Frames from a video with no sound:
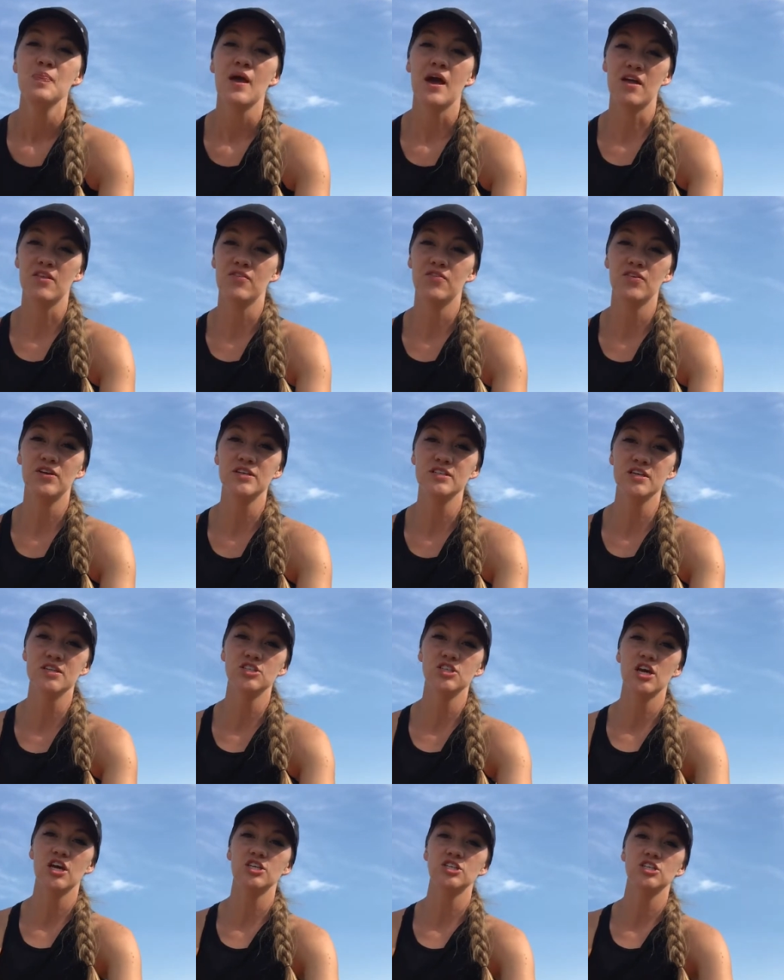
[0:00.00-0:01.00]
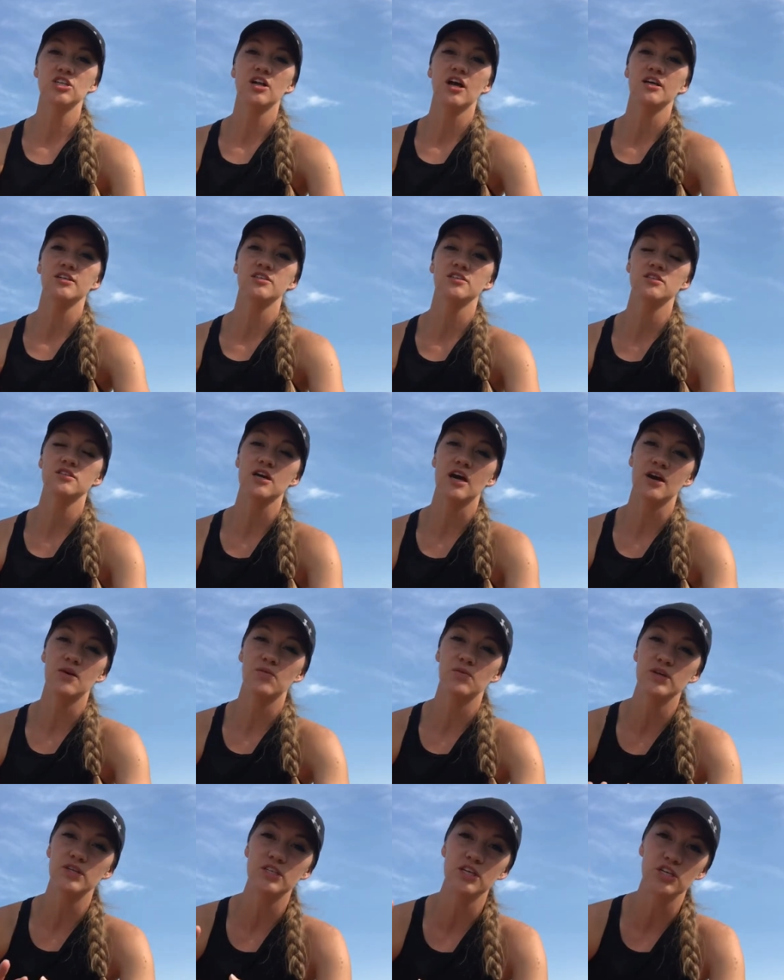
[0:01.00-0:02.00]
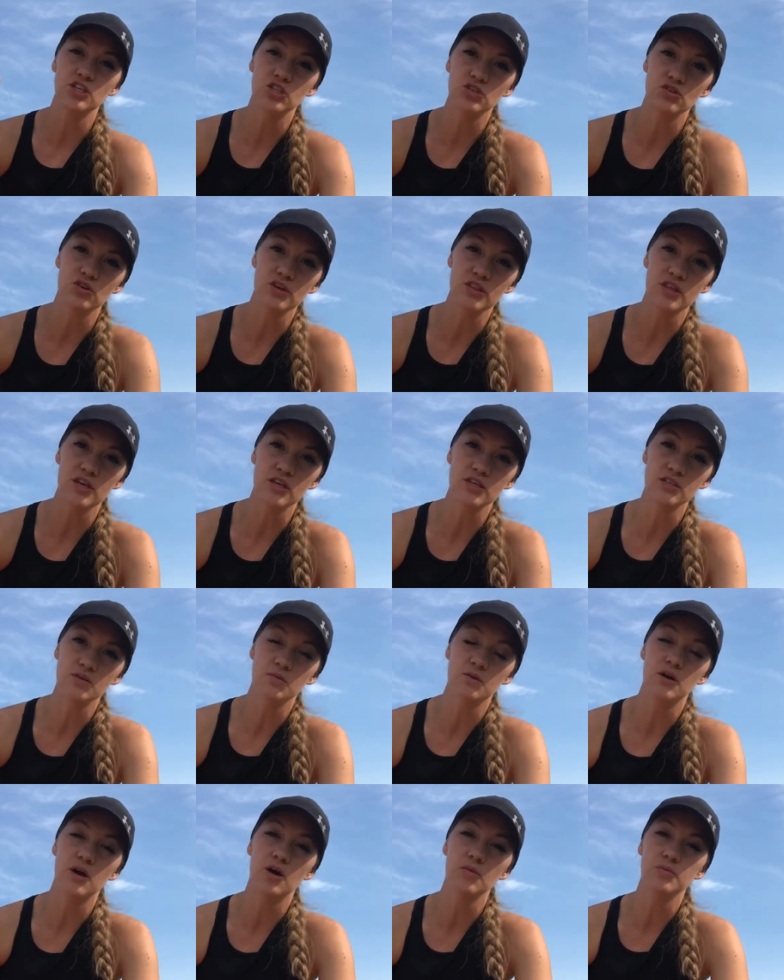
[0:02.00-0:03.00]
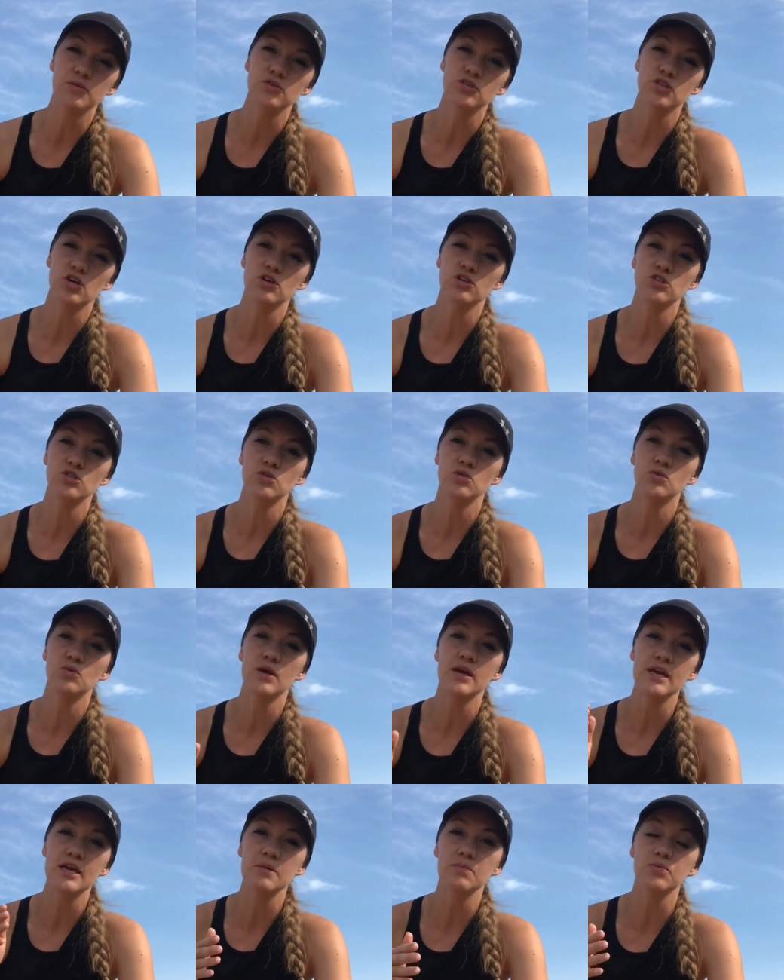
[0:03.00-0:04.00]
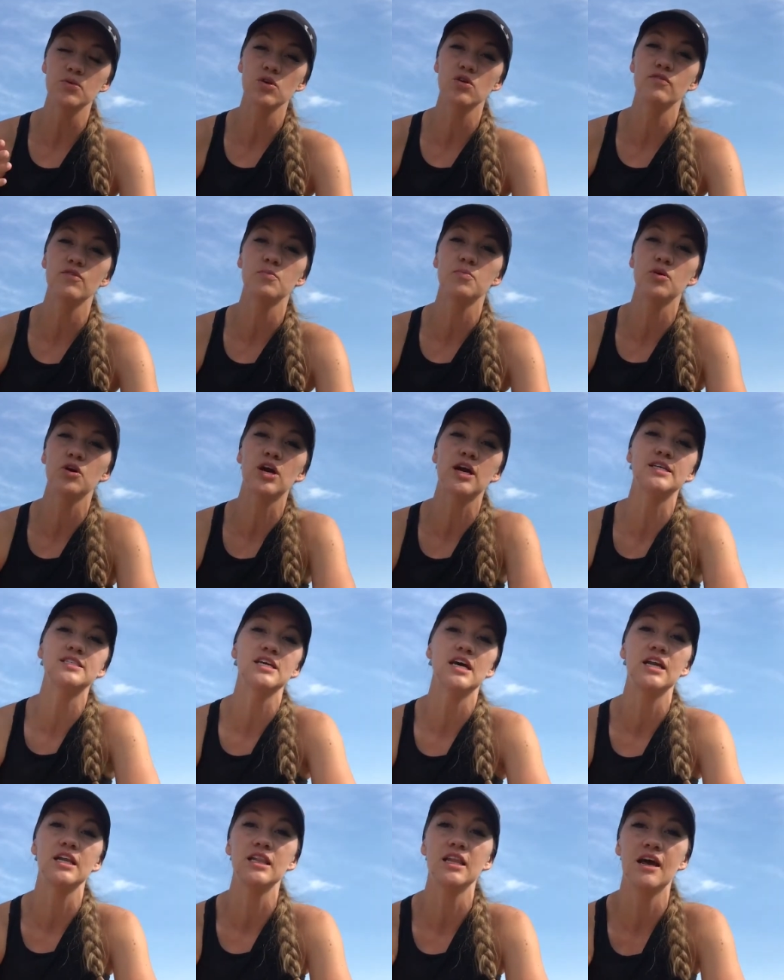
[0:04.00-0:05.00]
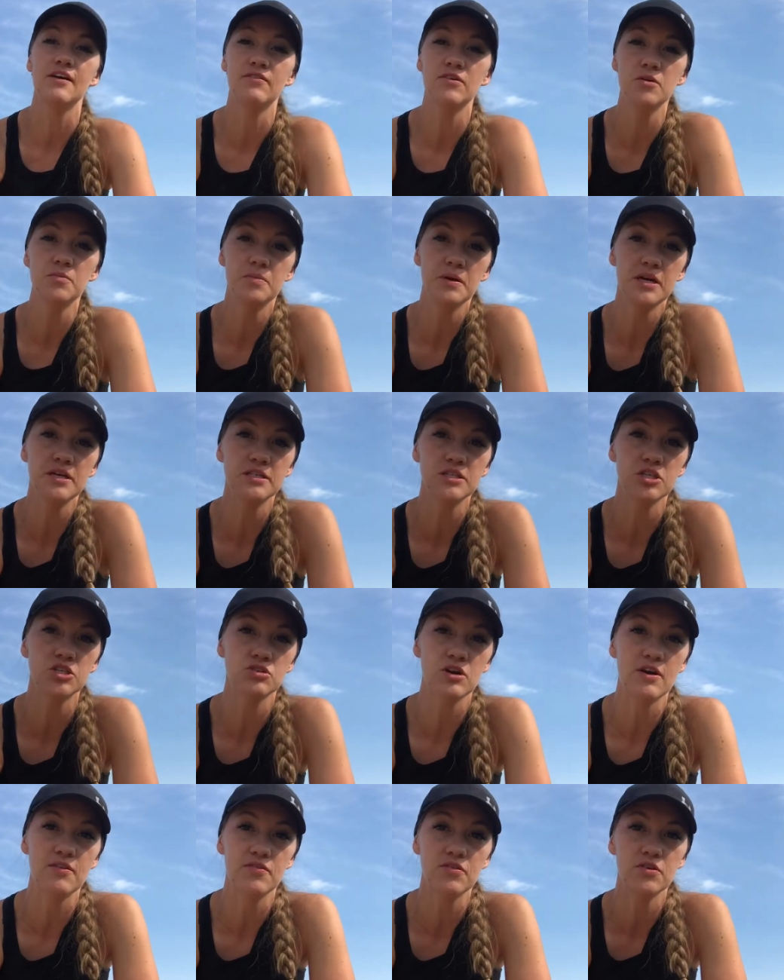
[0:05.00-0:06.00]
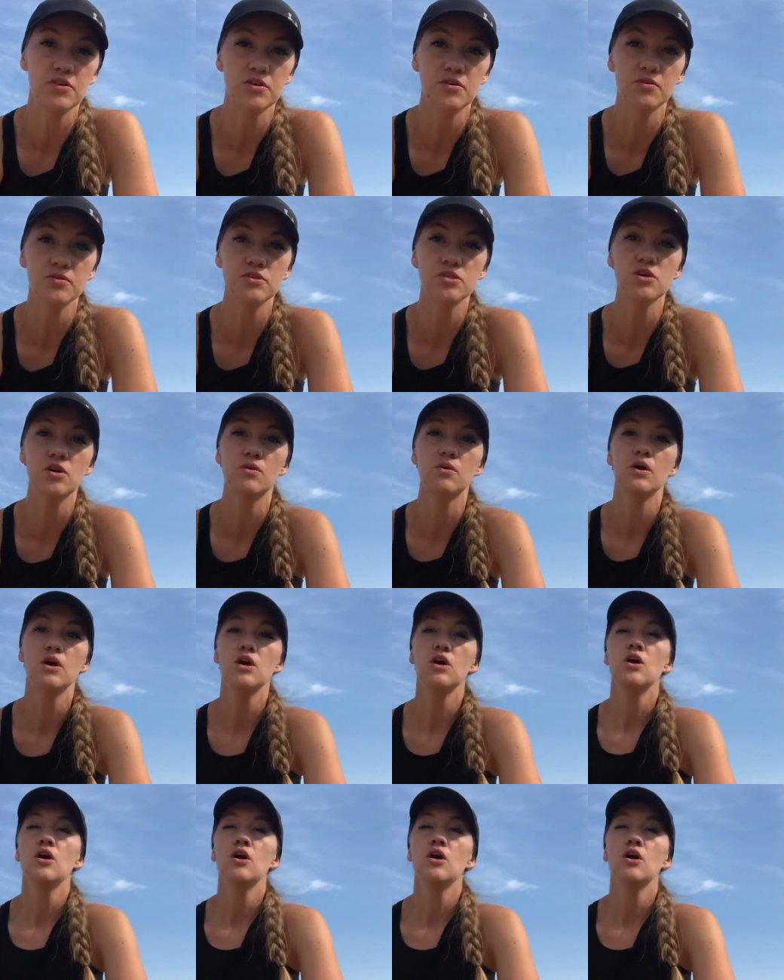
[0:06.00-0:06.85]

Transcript: At the fitness education classes, I, we teach three things that will help you start to improve and progress at a level and pace that's right for you. So